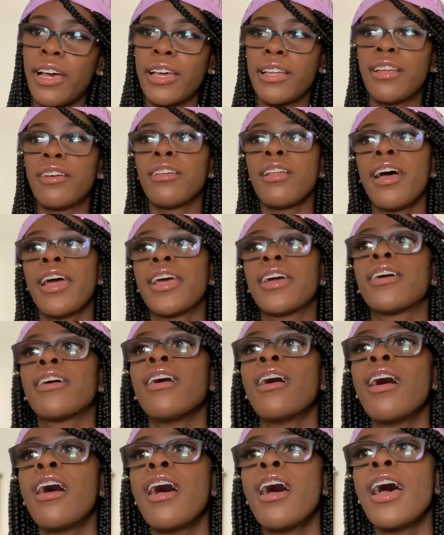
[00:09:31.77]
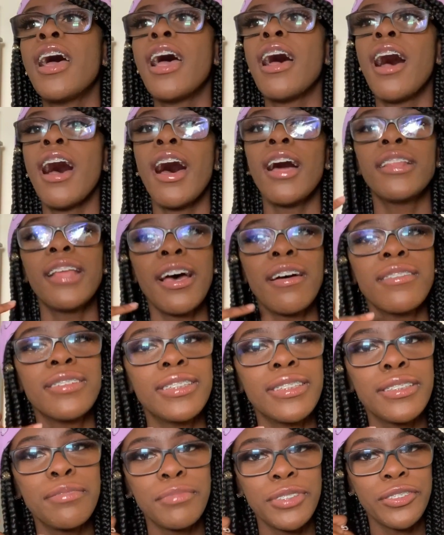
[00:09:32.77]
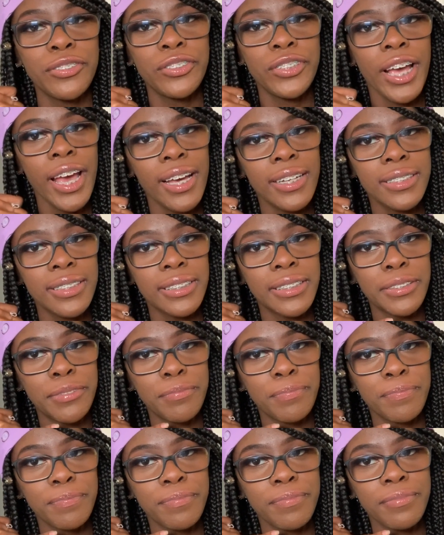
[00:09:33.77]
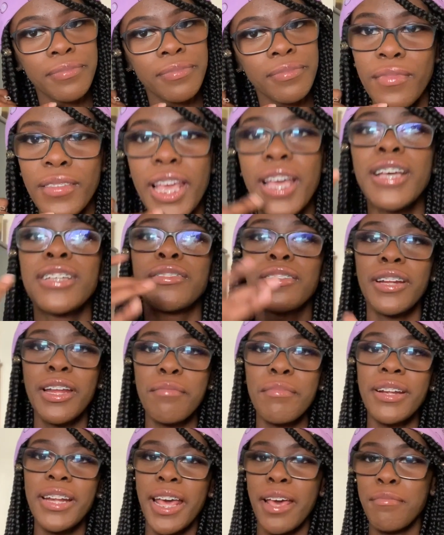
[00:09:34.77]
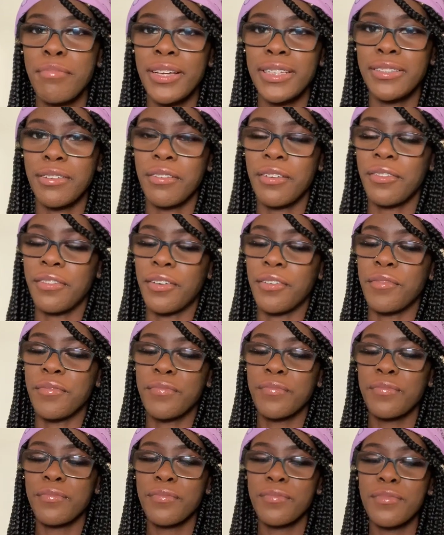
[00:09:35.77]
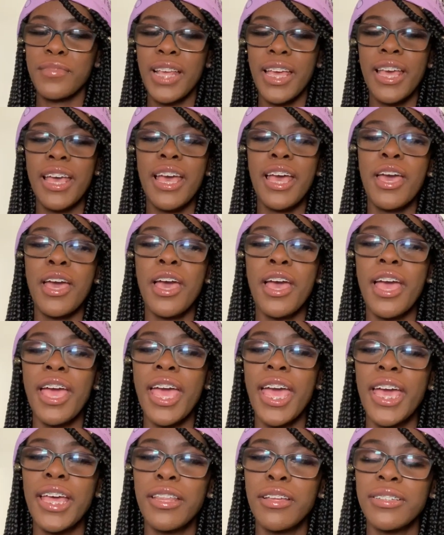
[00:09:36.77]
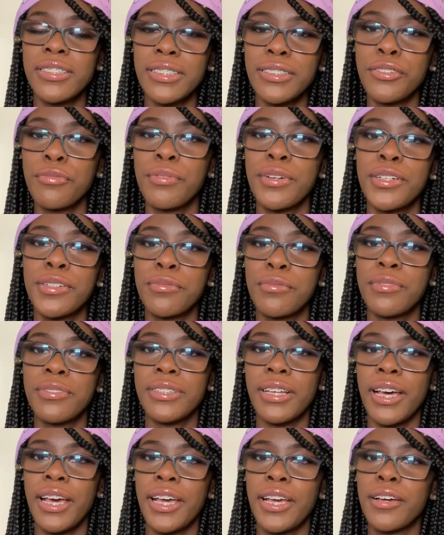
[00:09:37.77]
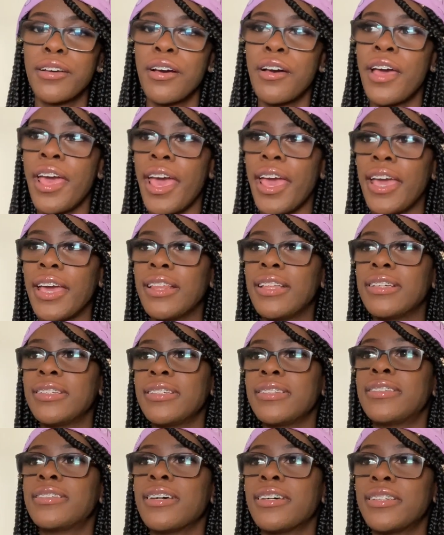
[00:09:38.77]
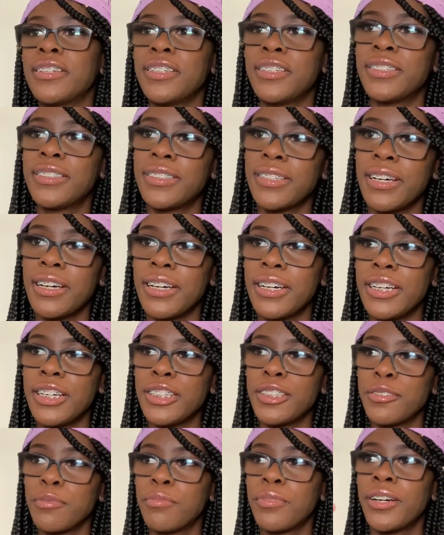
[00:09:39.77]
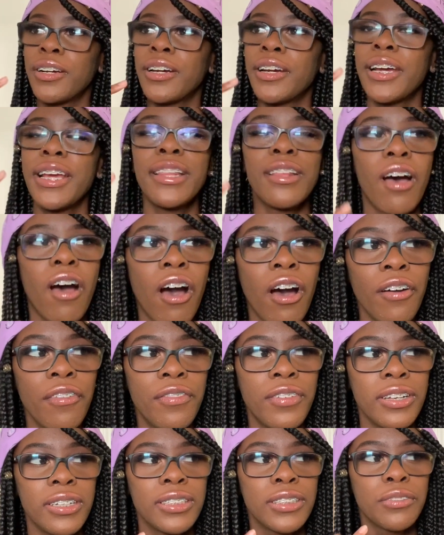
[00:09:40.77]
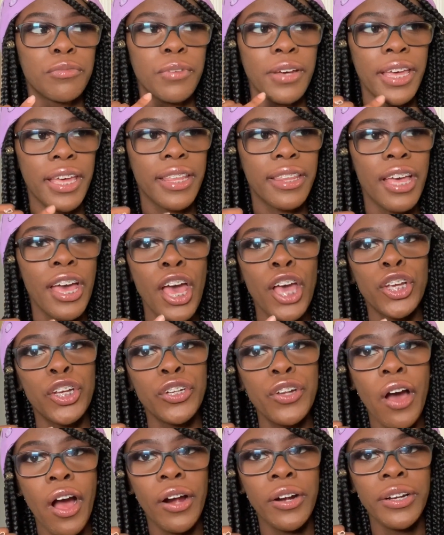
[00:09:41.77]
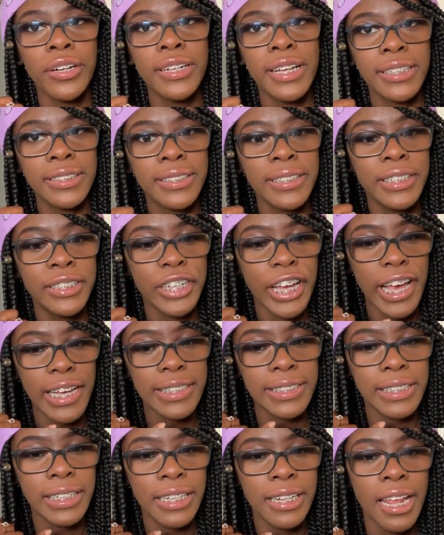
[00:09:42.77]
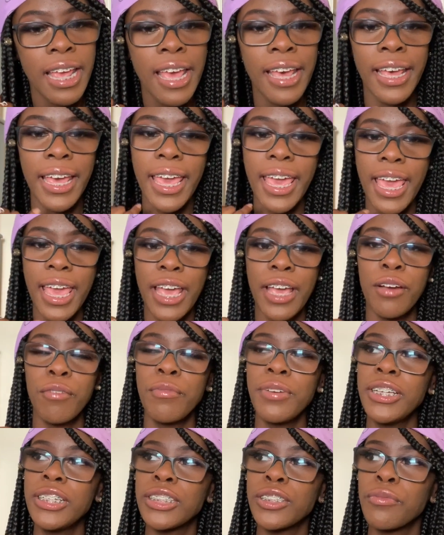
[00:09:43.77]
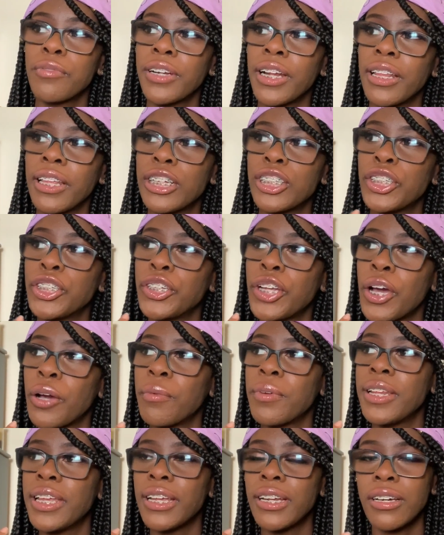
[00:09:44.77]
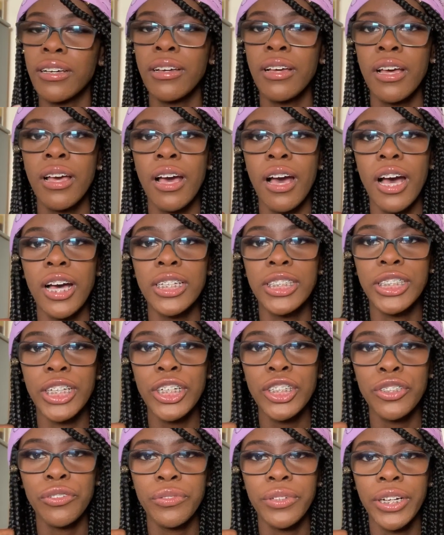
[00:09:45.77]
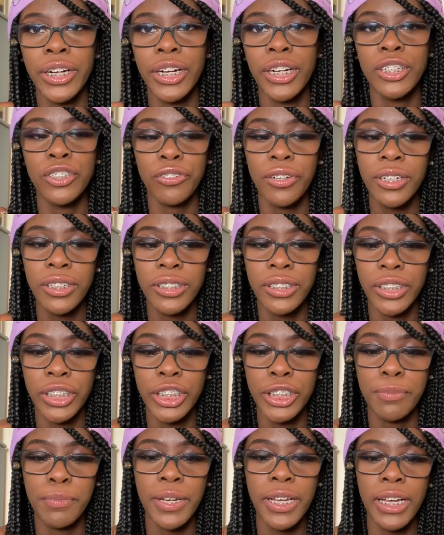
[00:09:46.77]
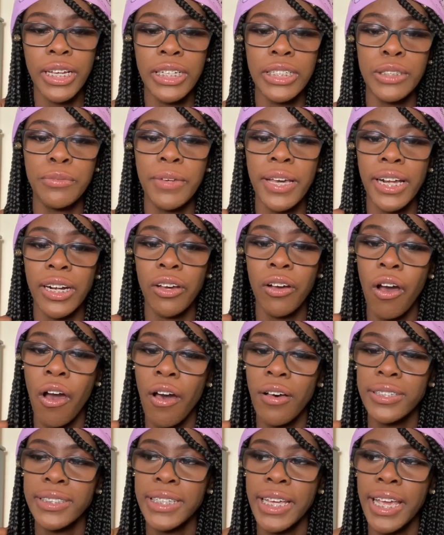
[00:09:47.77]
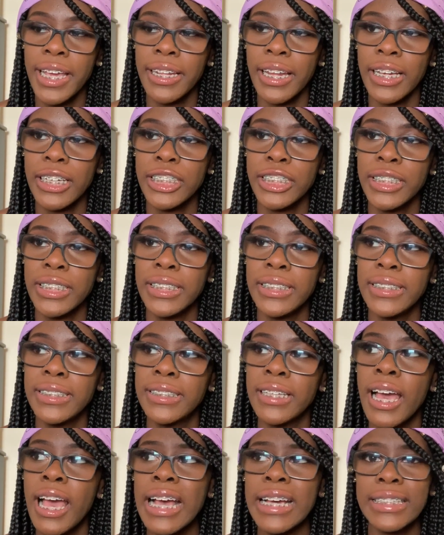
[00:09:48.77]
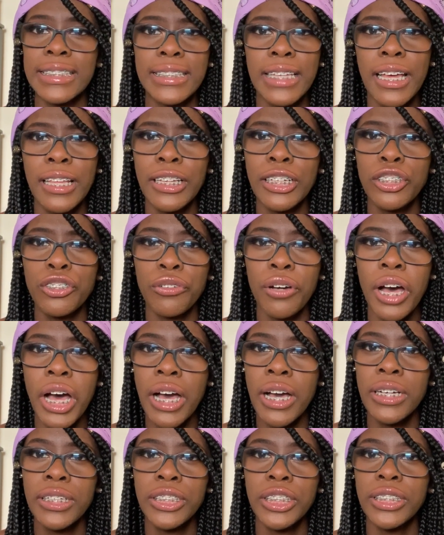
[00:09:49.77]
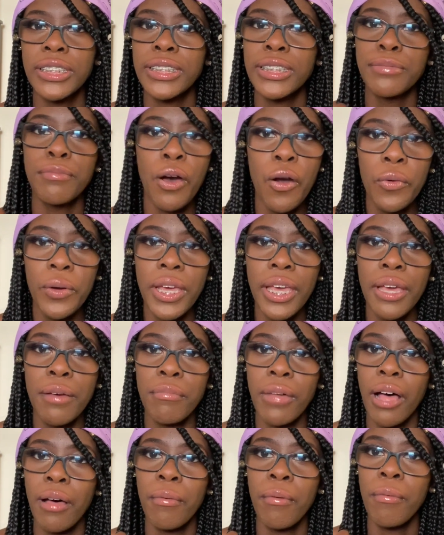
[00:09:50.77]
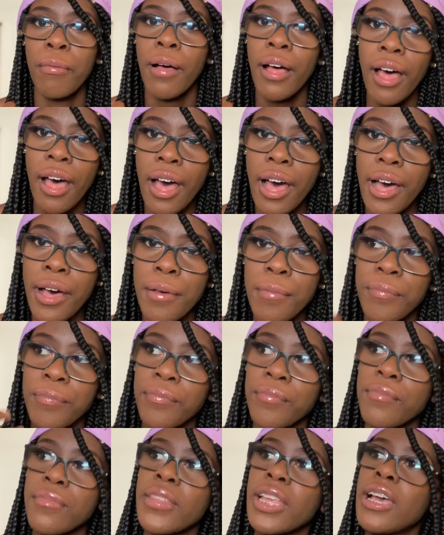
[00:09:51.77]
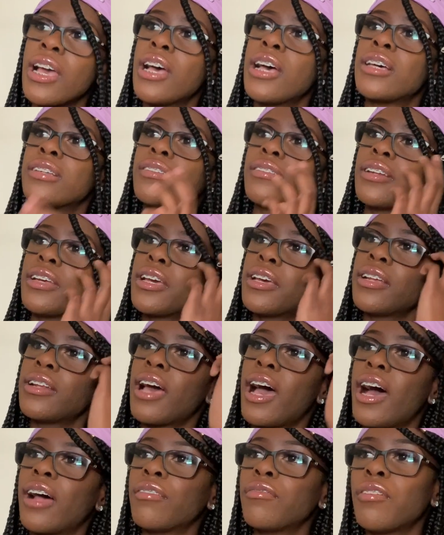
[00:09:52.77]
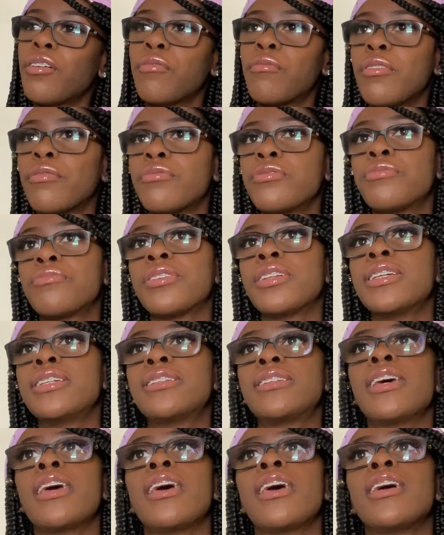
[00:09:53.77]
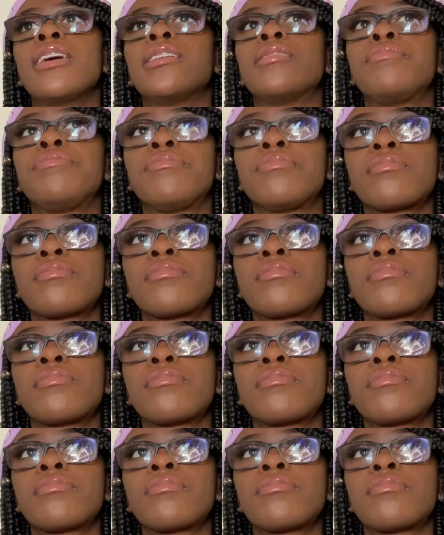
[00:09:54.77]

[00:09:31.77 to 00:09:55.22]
They're like, hello, is this Mr. Jackson? So then my dad picks up the phone. And the assistant principal was like, hey, this is such and such. We're in the office with your daughter, Destiny Jackson. And we just want to let you know we did a search on her, a drug search, because we got a call saying that she's selling drugs, she's smoking, blah, blah, blah. So then I don't know what was really said.